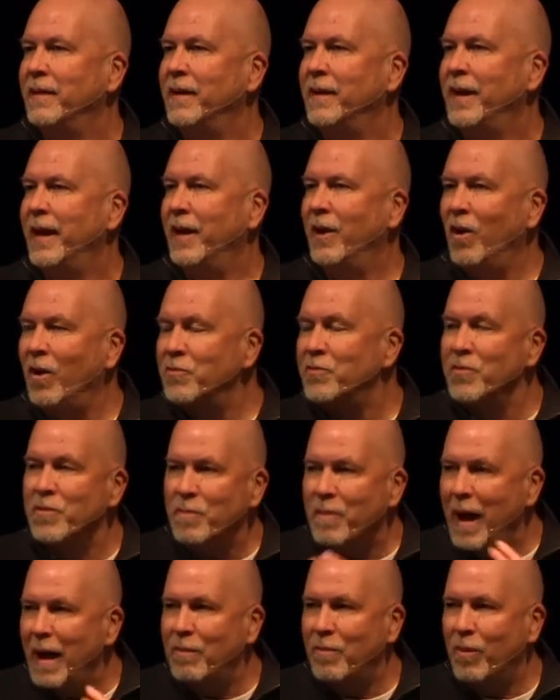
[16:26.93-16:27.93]
And all through
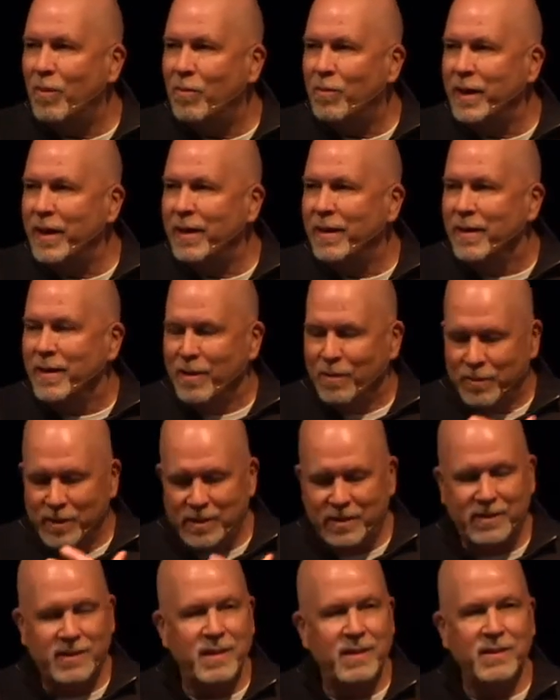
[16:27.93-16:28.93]
the Bible, we, we
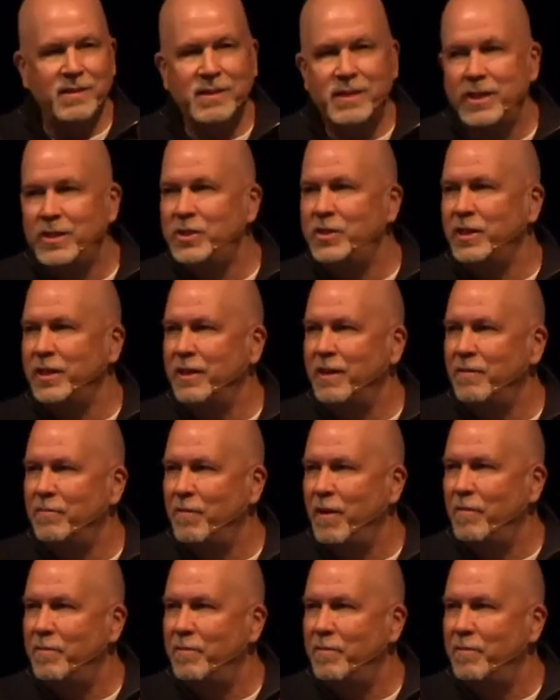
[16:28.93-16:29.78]
see the teaching of,